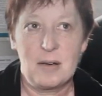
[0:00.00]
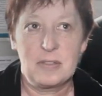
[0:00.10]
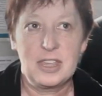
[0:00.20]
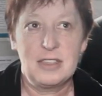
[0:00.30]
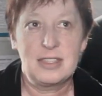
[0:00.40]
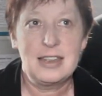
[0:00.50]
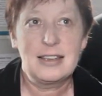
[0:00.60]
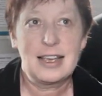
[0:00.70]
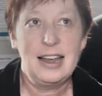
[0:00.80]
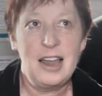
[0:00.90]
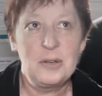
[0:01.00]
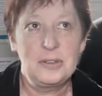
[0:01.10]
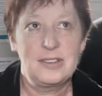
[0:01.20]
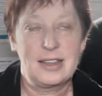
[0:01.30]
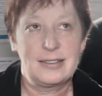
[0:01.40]
The
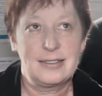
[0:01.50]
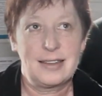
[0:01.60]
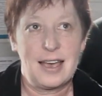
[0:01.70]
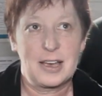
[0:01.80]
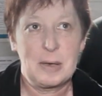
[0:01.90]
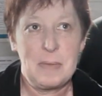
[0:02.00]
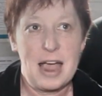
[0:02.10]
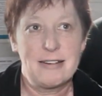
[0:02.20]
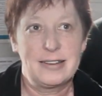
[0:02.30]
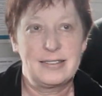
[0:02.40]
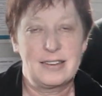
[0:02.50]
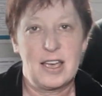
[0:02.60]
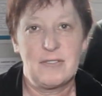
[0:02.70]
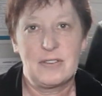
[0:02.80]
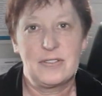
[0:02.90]
closest comparison
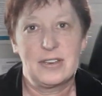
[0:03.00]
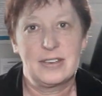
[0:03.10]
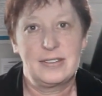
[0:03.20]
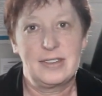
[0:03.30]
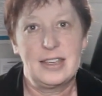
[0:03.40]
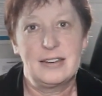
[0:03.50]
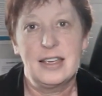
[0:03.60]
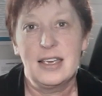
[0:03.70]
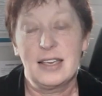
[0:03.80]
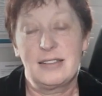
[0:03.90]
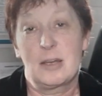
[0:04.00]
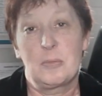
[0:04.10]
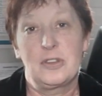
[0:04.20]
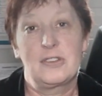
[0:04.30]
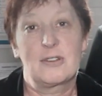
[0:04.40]
I've ever seen is
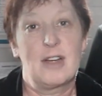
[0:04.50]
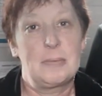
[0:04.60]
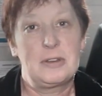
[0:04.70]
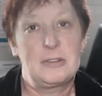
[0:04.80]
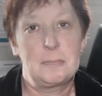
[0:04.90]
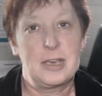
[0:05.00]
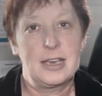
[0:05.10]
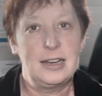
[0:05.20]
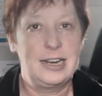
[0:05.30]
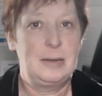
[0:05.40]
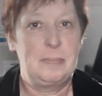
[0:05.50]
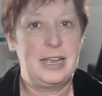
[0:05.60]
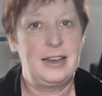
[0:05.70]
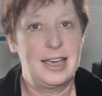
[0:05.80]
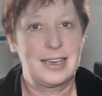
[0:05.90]
someone described it as being a little
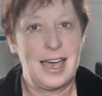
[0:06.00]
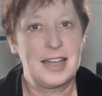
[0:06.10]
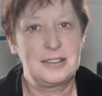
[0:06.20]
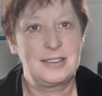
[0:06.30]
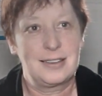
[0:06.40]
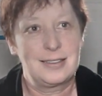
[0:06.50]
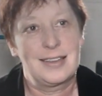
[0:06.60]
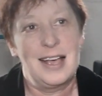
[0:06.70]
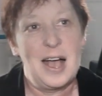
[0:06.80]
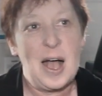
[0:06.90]
bit like Kansas,